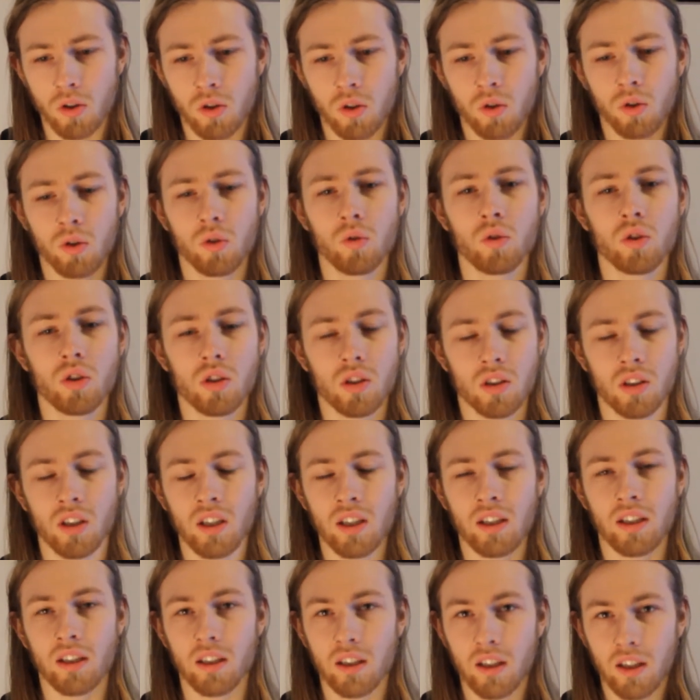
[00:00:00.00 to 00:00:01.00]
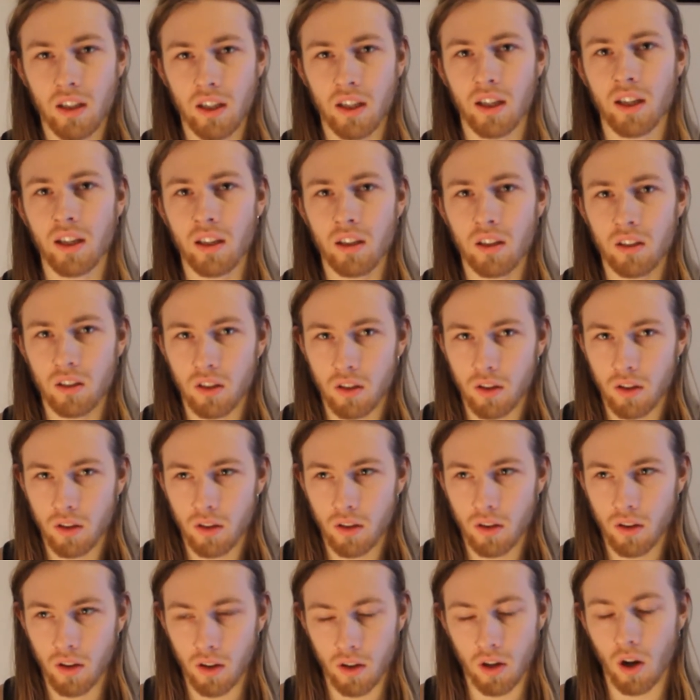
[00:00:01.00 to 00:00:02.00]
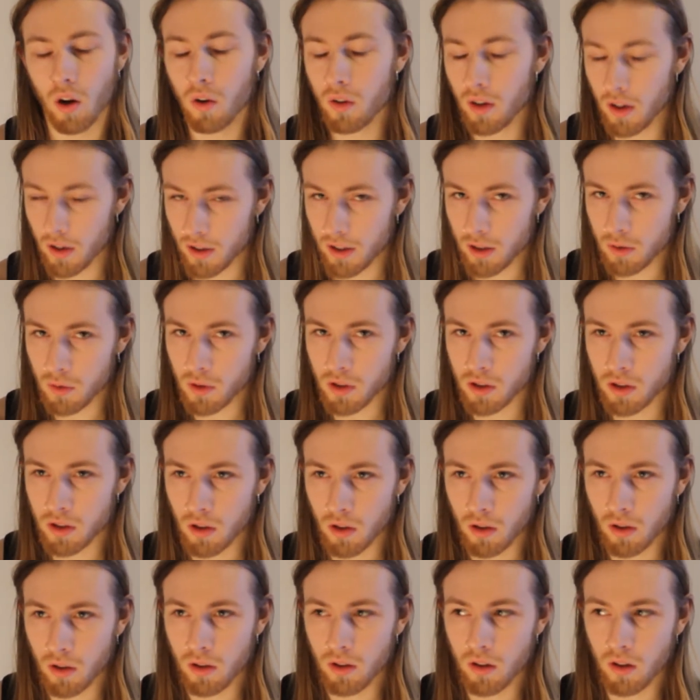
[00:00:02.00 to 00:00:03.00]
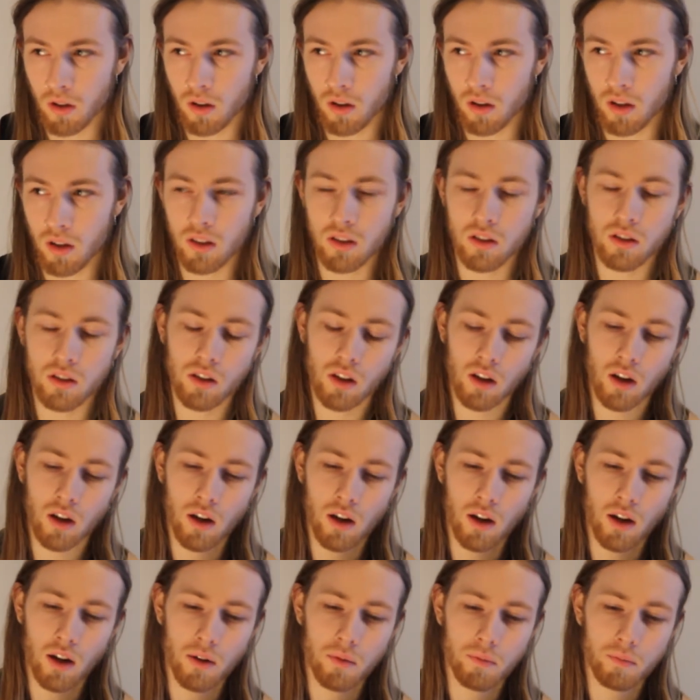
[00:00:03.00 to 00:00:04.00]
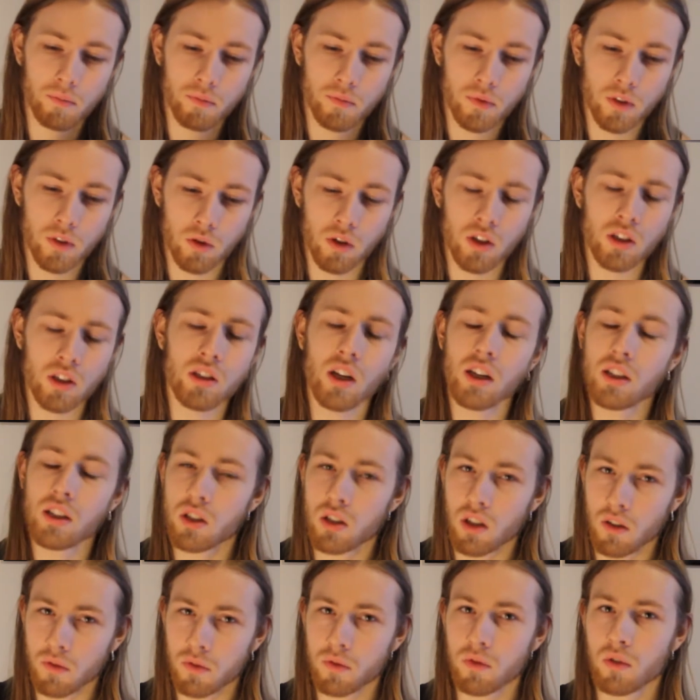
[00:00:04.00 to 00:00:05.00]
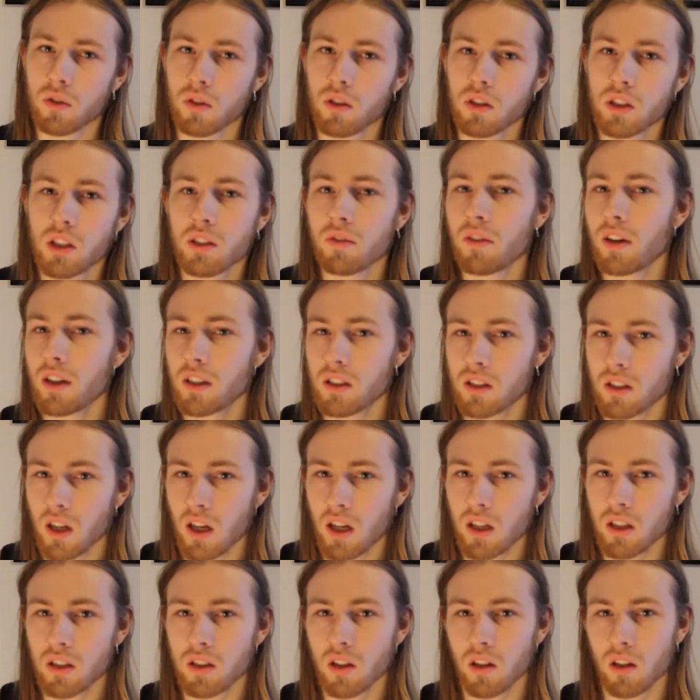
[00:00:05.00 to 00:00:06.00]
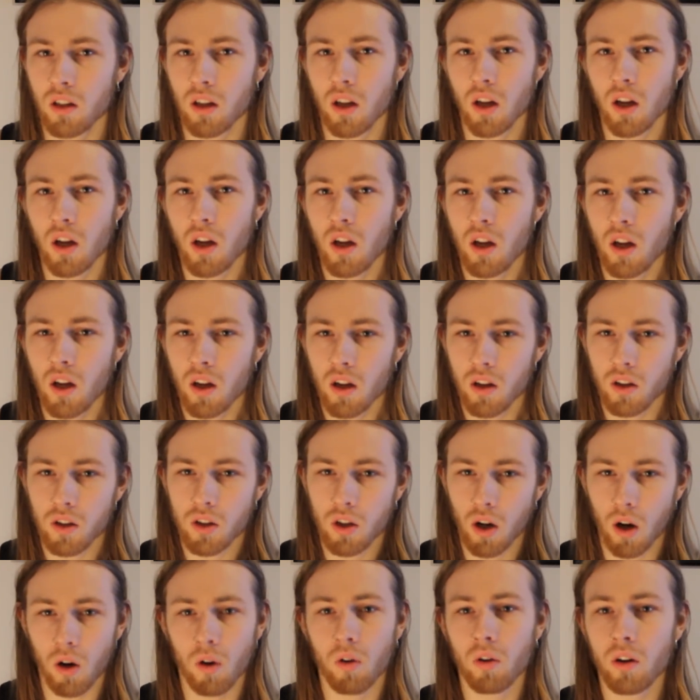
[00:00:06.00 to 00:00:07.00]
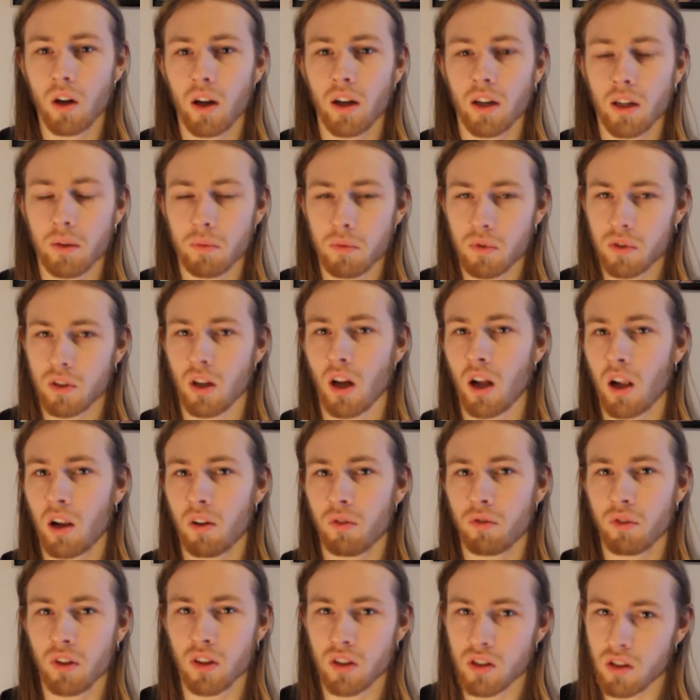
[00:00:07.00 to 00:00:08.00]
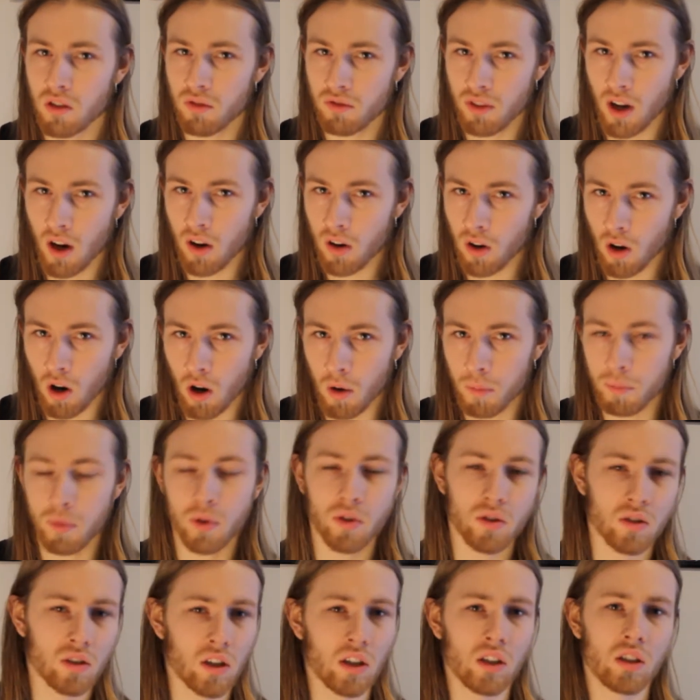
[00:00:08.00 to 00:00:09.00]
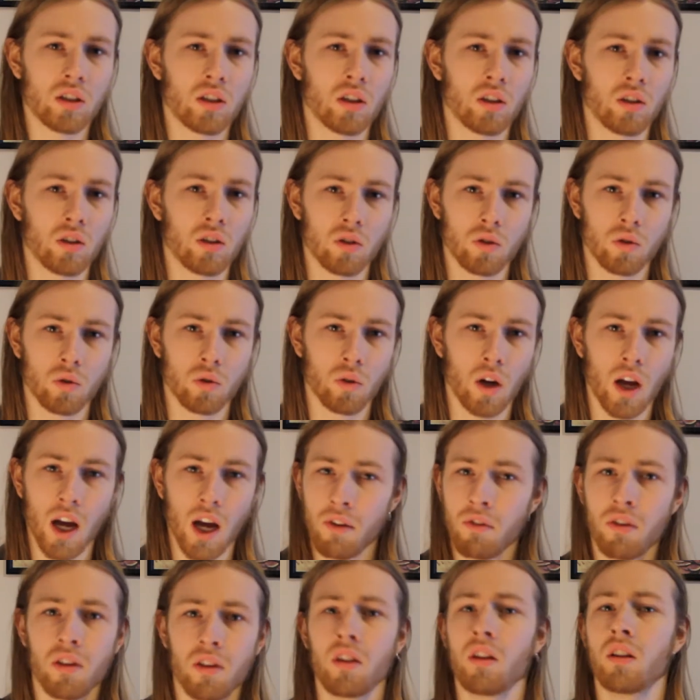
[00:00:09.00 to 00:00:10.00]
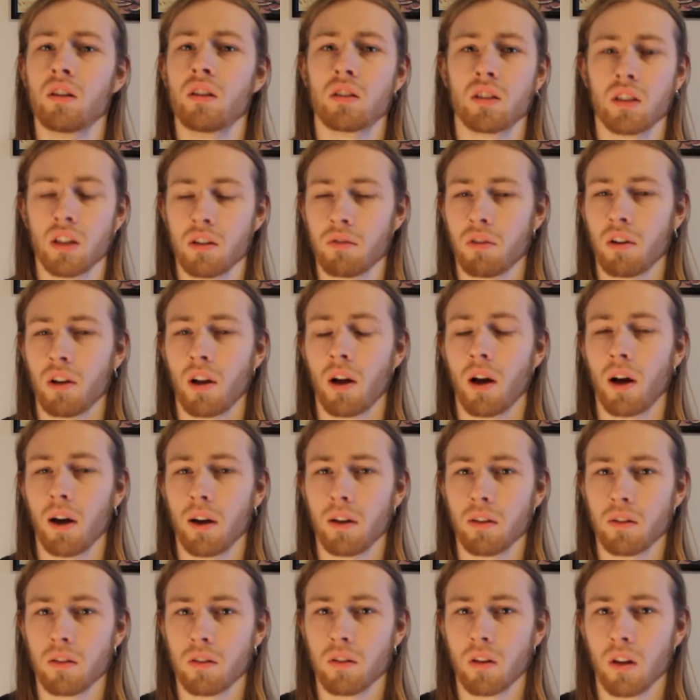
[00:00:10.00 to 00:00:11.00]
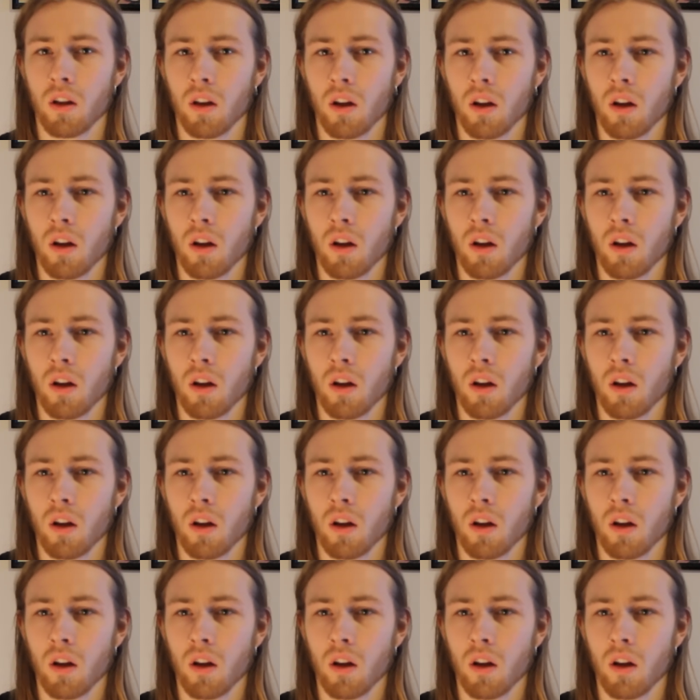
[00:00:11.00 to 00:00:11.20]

you see in the Conan literature this criticizing of civilization. Conan himself is the very opposition to everything civilized.